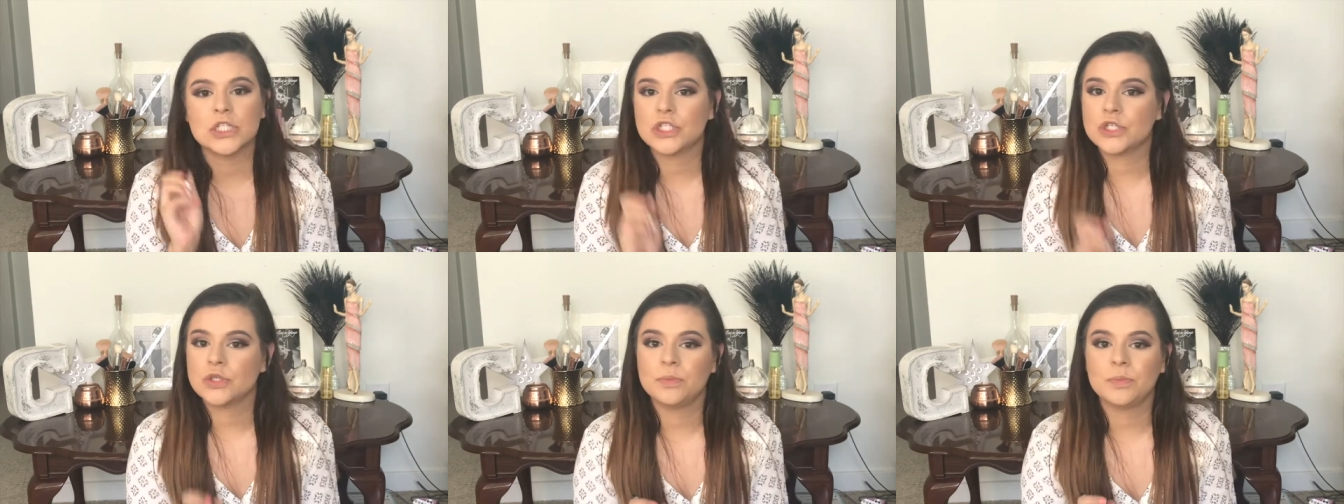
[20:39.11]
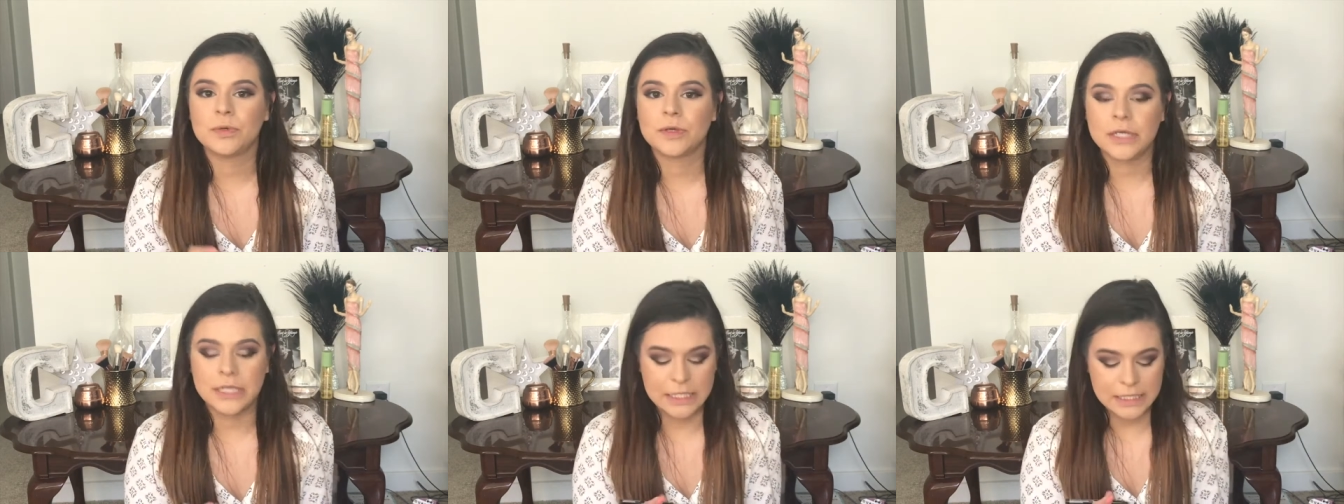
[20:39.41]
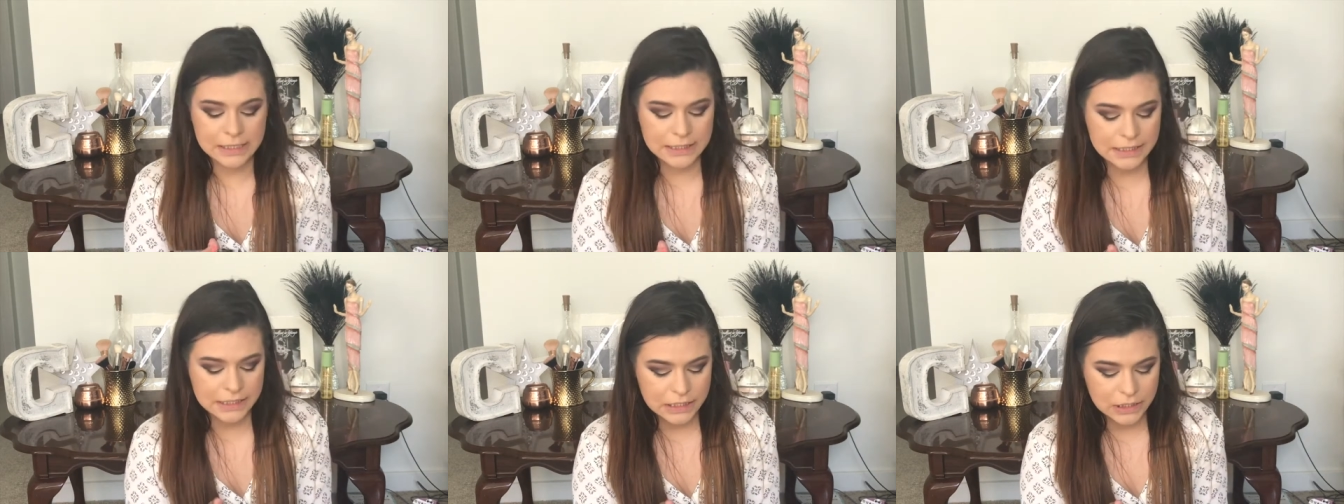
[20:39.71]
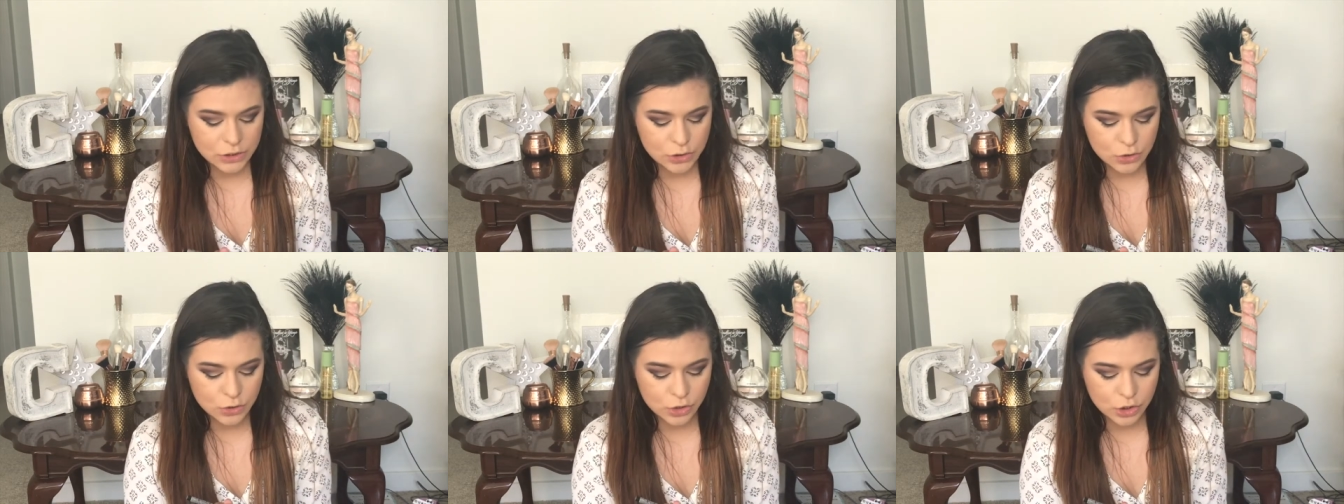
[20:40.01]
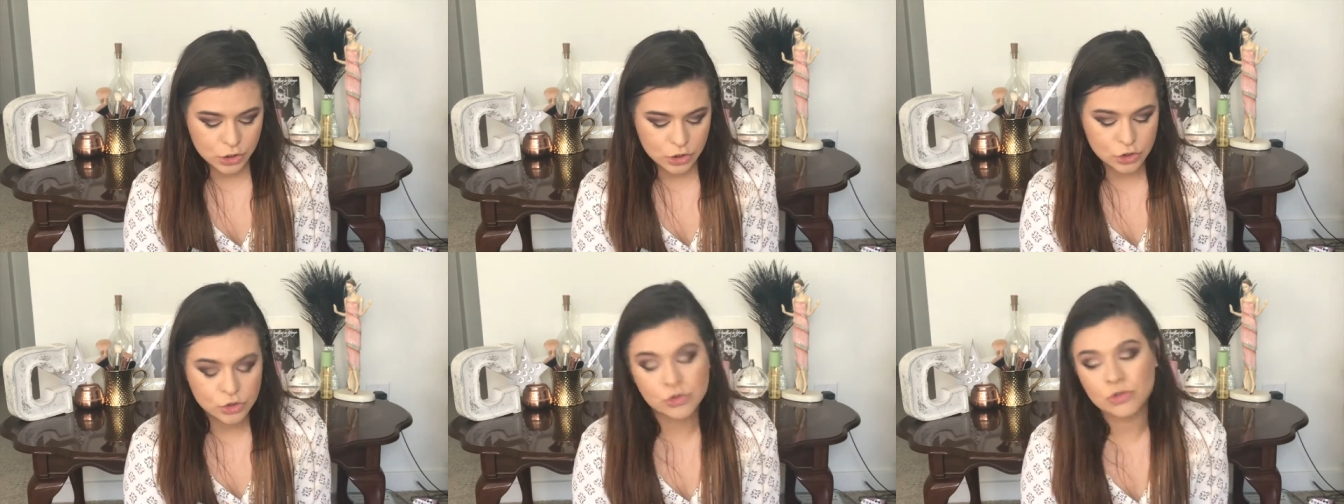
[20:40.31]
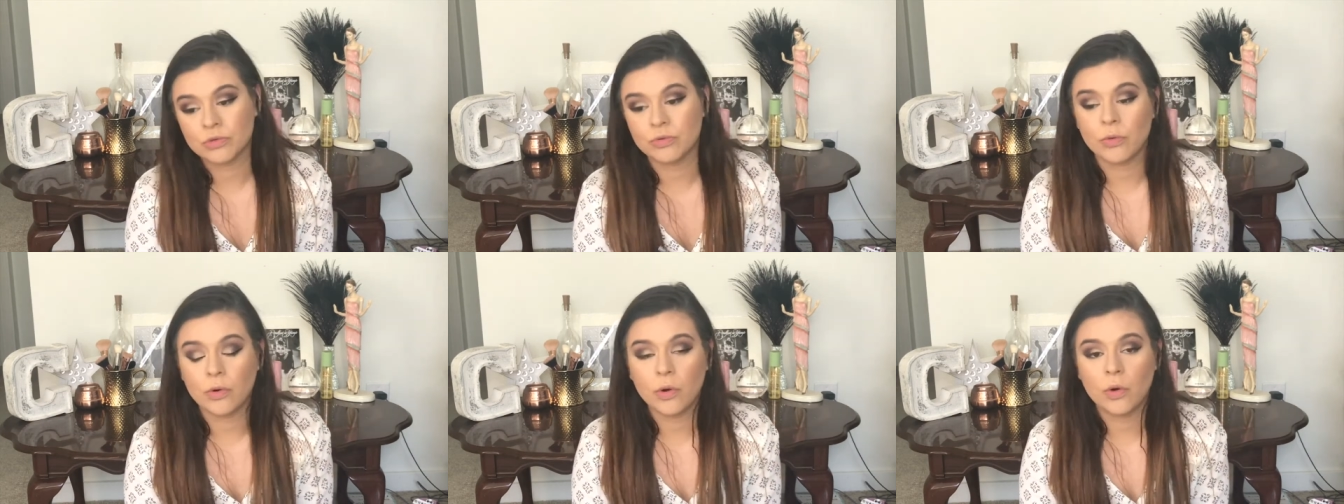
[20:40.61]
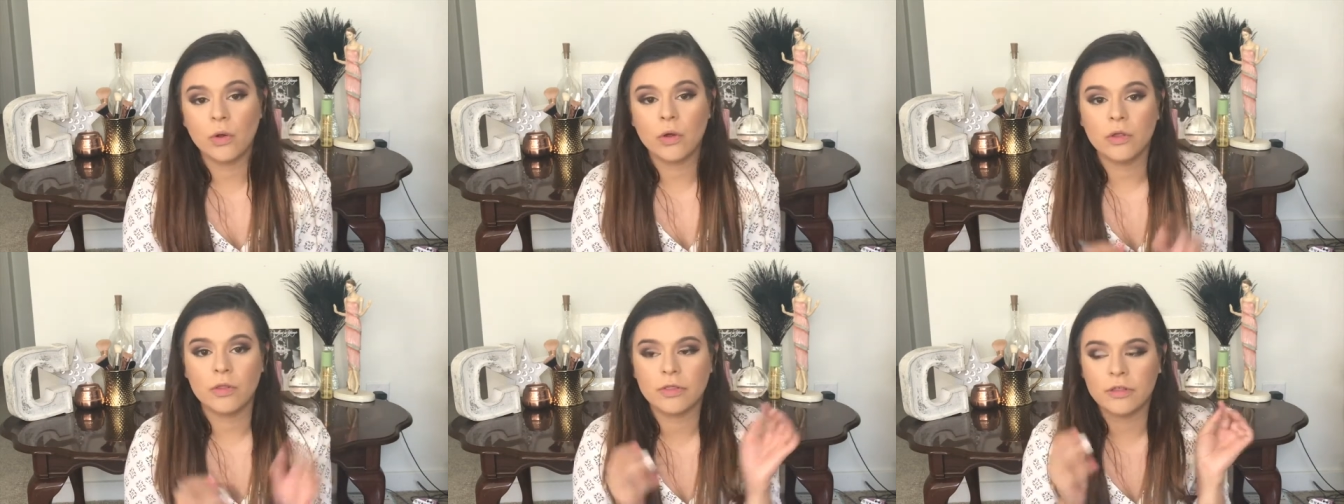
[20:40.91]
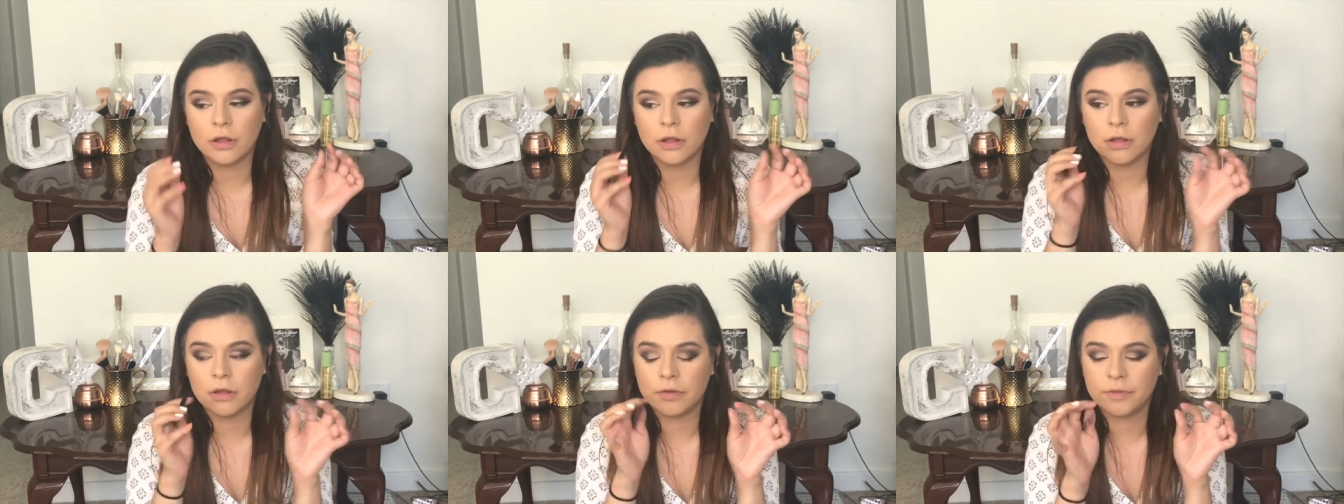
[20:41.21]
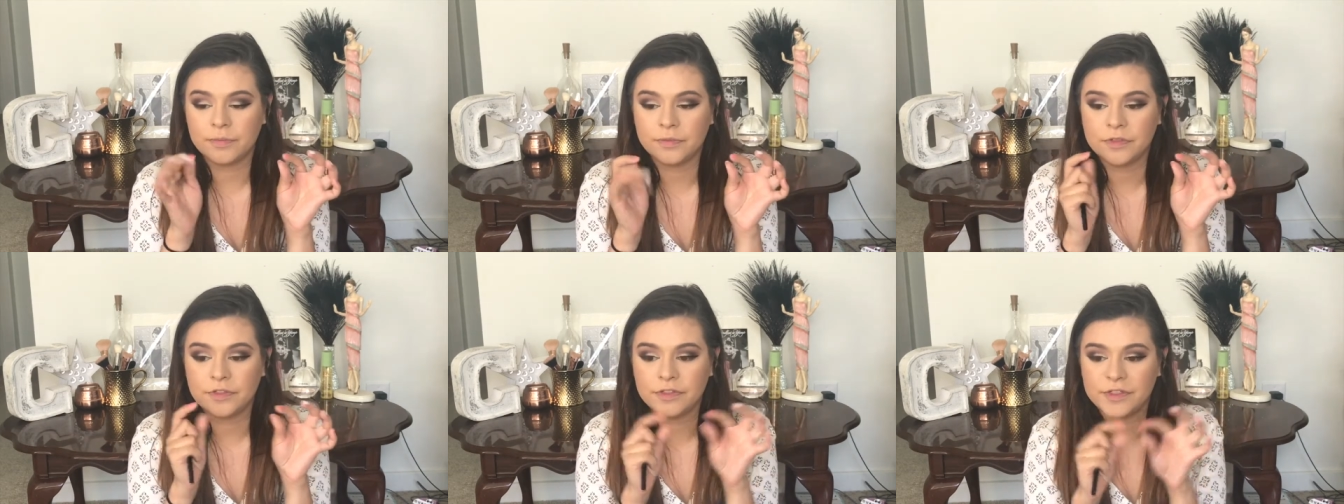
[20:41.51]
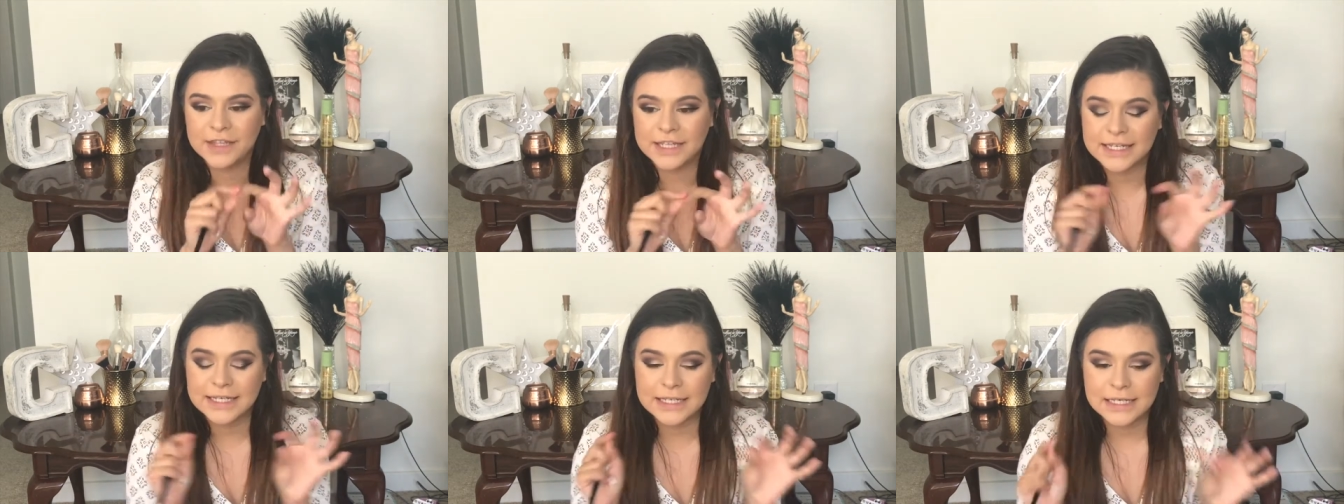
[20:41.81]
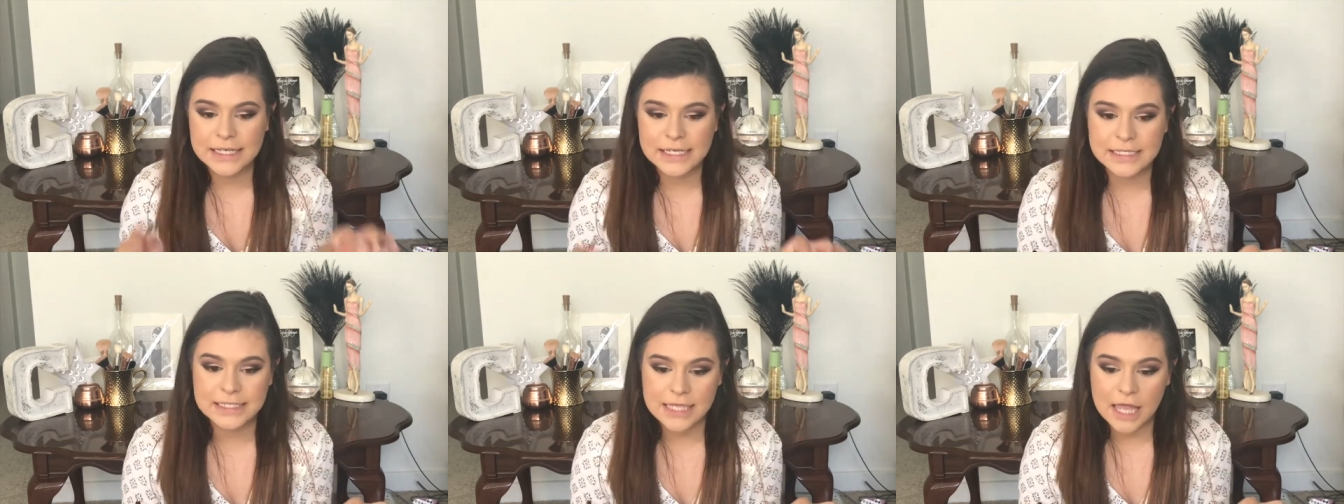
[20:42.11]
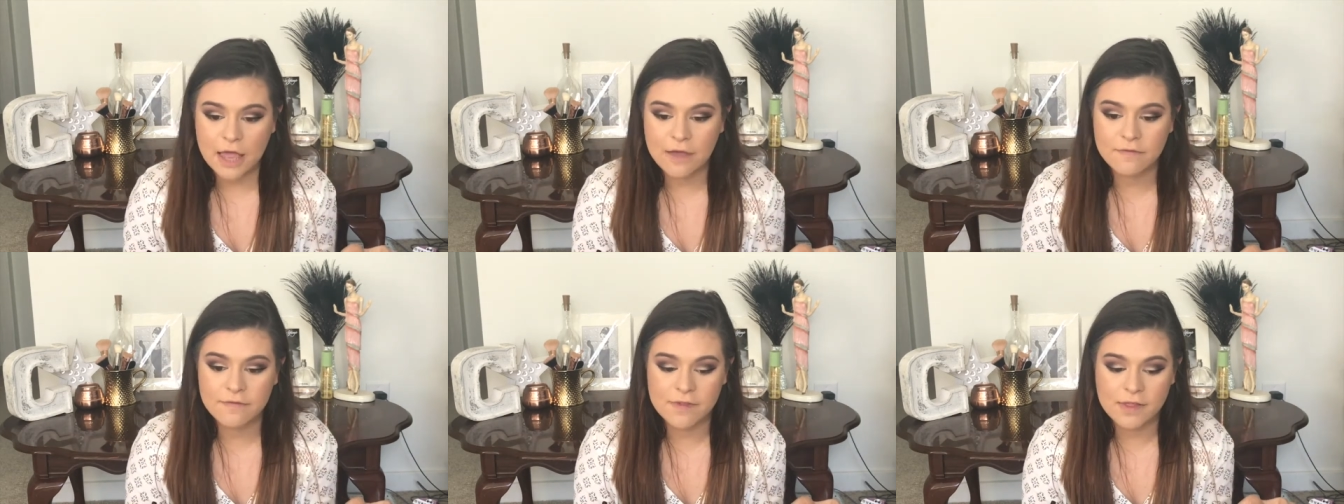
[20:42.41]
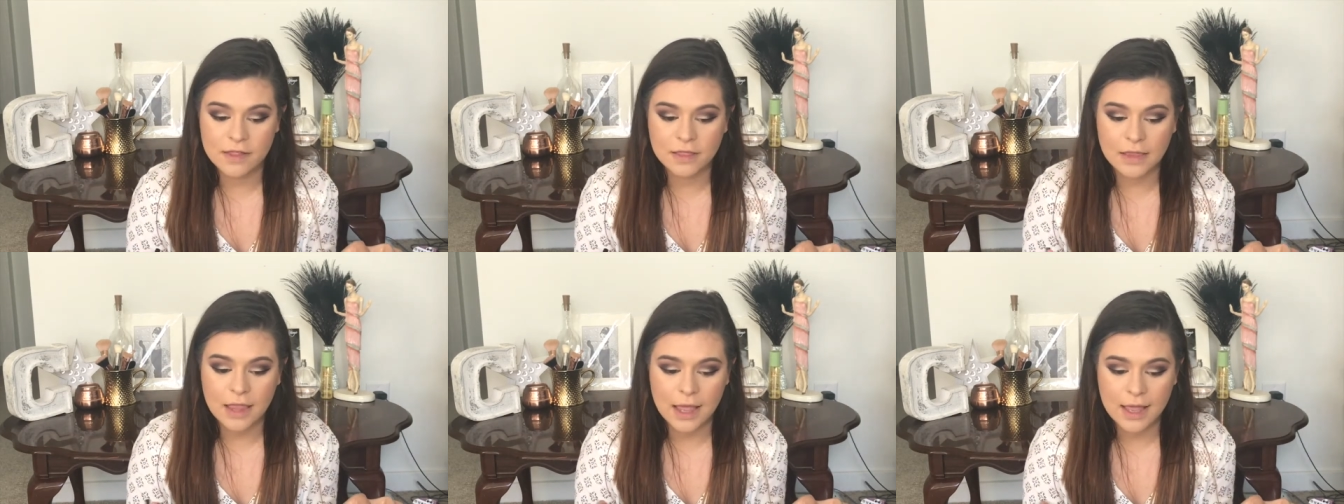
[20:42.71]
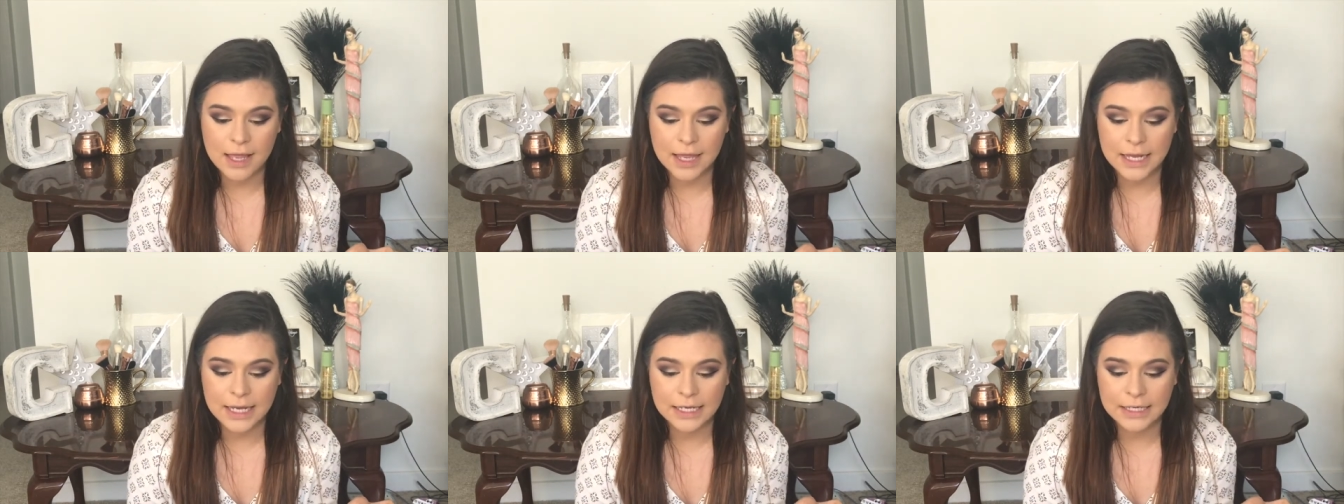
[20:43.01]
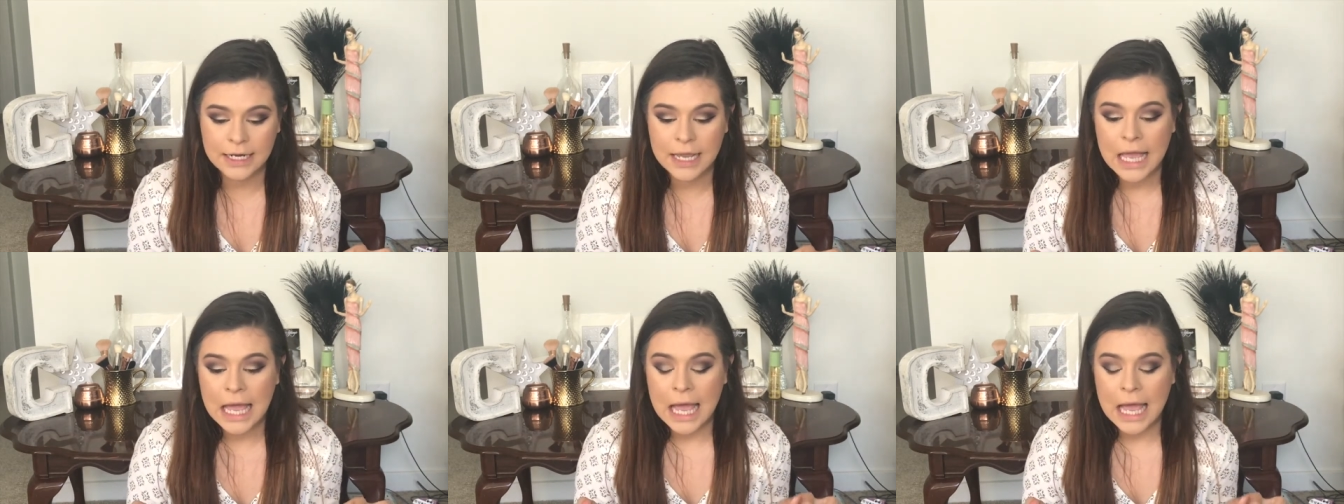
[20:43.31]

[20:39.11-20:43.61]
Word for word: super easy to control the thickness of the line